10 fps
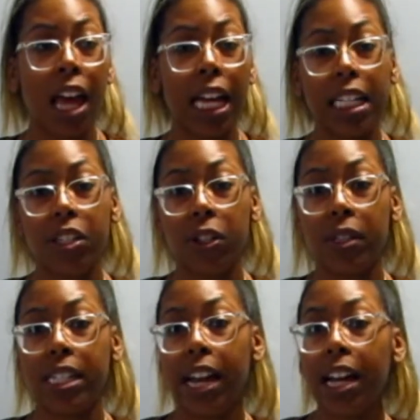And so
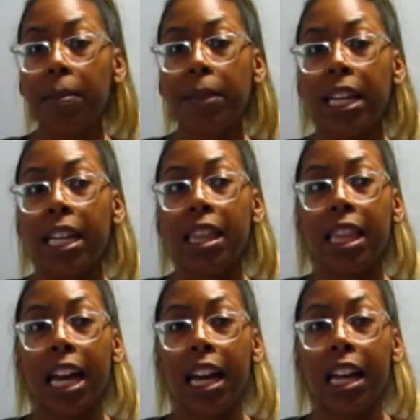the timeline
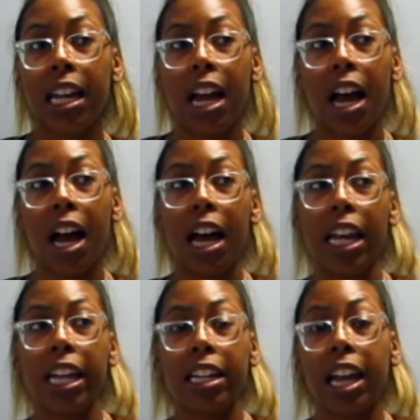that I
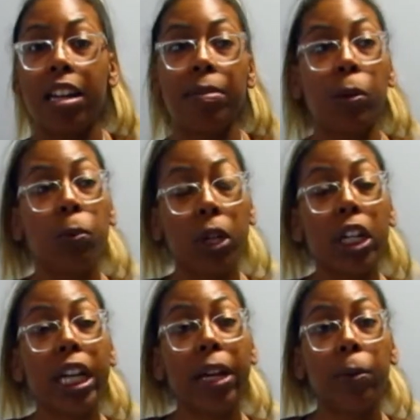had kind of been
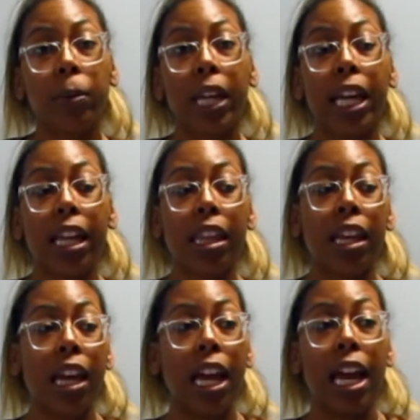working with
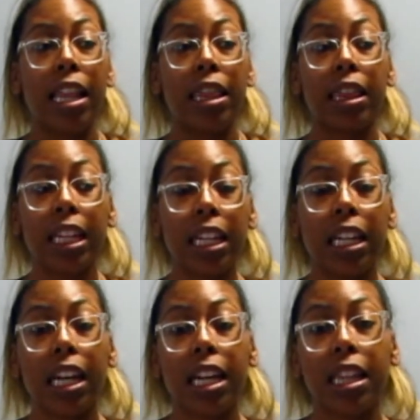and
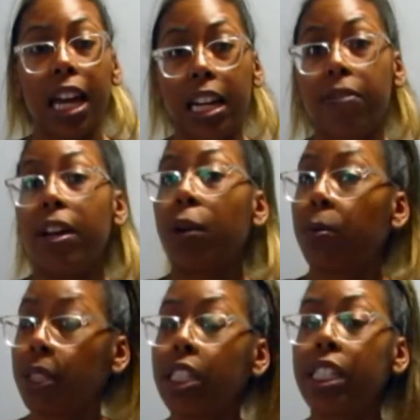thinking that if I
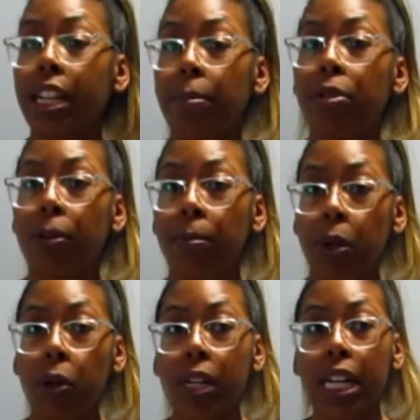were to get
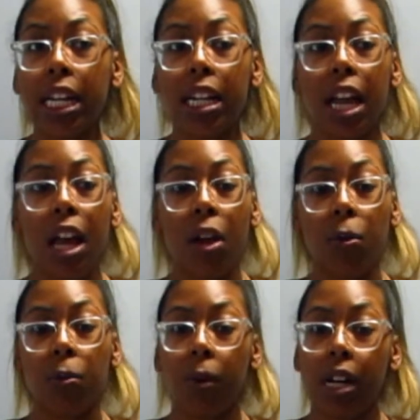promoted
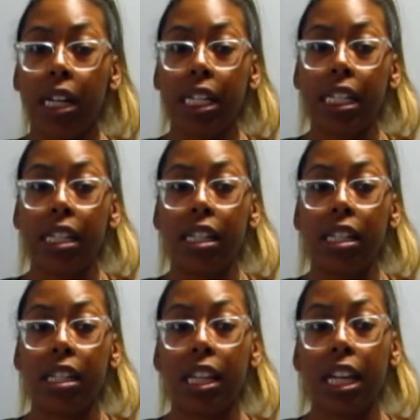was